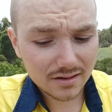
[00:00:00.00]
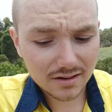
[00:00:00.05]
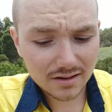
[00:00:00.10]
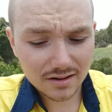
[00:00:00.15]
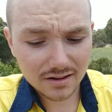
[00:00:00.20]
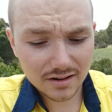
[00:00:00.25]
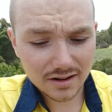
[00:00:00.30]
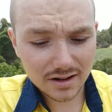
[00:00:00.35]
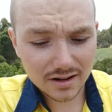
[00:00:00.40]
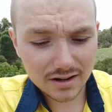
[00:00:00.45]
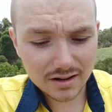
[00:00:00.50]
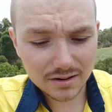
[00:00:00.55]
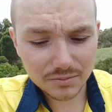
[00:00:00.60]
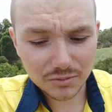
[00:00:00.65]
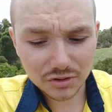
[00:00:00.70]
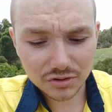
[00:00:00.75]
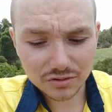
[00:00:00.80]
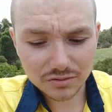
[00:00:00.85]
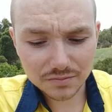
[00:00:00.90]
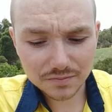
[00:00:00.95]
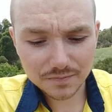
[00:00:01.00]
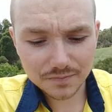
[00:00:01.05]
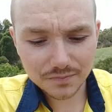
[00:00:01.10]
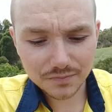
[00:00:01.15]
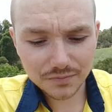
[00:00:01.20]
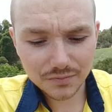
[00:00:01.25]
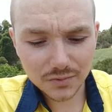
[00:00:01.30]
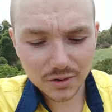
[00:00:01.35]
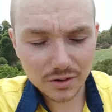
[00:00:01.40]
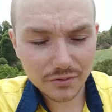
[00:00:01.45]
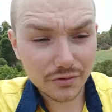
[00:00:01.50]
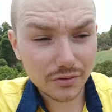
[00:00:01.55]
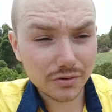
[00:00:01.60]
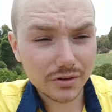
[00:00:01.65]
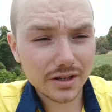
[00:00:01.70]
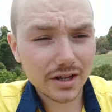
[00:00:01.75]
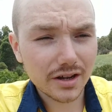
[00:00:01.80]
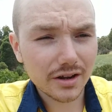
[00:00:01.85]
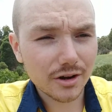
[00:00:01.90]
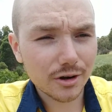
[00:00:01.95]
And yeah, I'm just looking forward
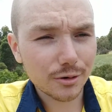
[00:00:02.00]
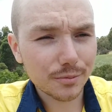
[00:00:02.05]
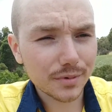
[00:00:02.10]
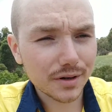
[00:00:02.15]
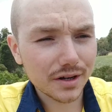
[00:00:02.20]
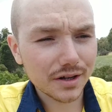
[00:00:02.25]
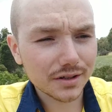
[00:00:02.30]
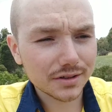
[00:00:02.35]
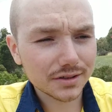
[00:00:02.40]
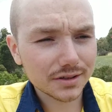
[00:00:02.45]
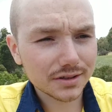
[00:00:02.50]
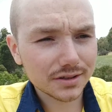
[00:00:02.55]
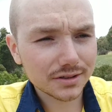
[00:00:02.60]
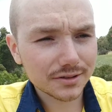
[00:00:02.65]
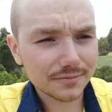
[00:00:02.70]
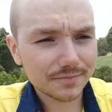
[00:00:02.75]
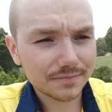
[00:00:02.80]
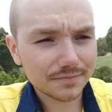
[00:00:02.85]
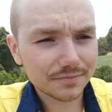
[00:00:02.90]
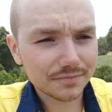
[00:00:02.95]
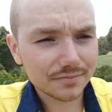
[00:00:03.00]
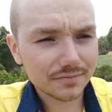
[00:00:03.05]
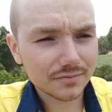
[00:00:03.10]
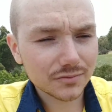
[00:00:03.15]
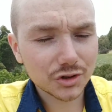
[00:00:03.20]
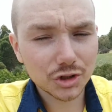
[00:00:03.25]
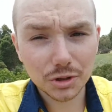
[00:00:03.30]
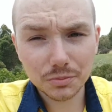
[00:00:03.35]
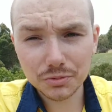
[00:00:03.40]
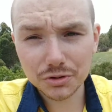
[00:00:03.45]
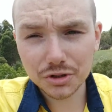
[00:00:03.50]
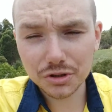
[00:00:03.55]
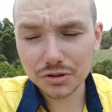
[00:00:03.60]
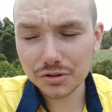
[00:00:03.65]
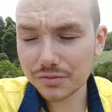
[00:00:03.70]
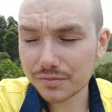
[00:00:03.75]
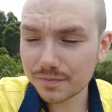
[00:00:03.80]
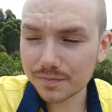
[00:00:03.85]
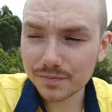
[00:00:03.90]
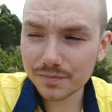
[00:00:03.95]
to getting home, I guess. Job's
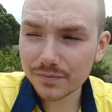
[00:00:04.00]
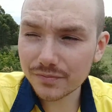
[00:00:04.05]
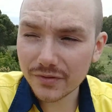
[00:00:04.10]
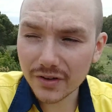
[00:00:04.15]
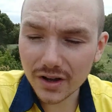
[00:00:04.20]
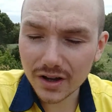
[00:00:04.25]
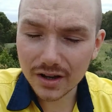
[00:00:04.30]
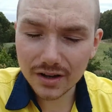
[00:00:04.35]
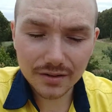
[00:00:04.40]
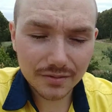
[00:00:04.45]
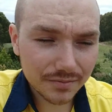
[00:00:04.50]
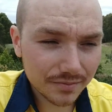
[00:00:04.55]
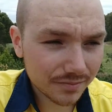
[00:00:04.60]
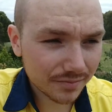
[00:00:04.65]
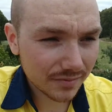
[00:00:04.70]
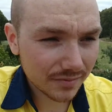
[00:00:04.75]
good, fine.